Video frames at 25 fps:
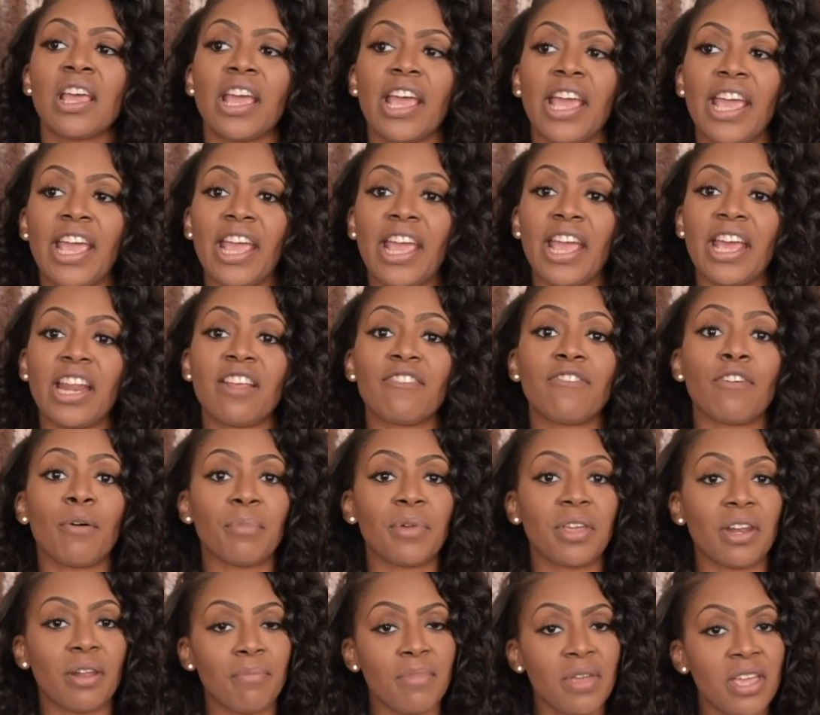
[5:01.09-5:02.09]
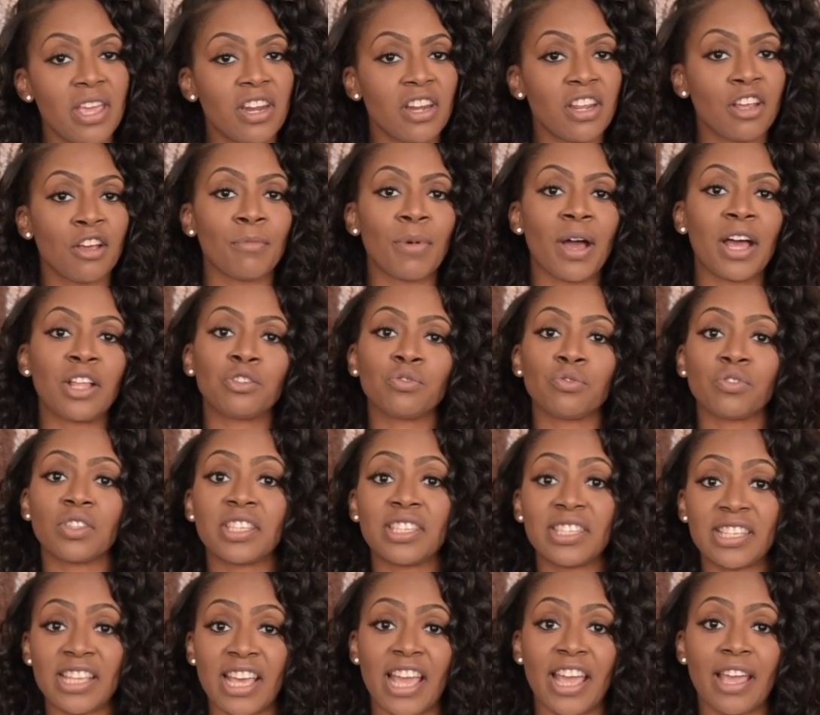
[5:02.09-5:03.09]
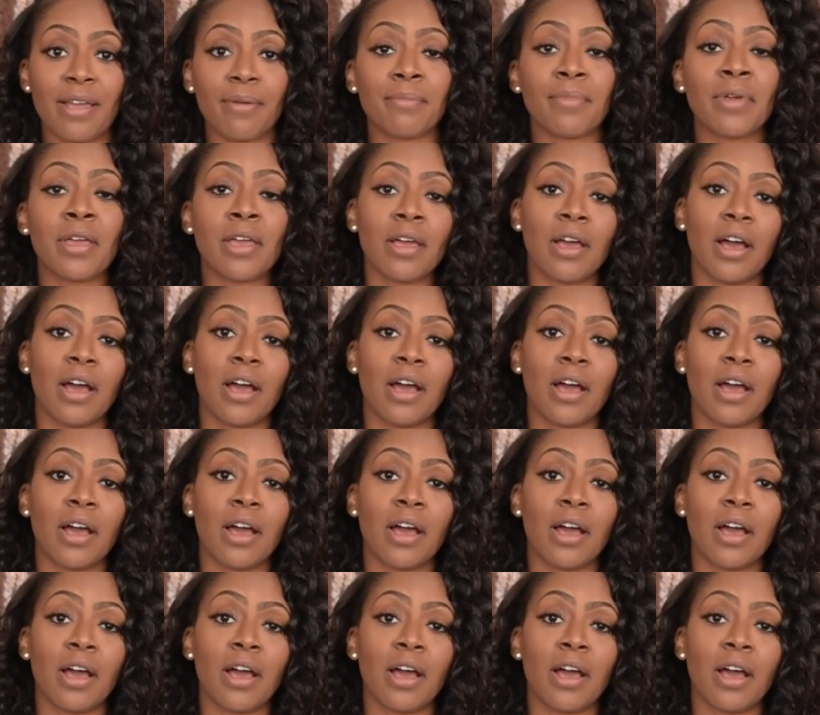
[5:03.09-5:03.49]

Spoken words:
And if I'm in a medium, I do the same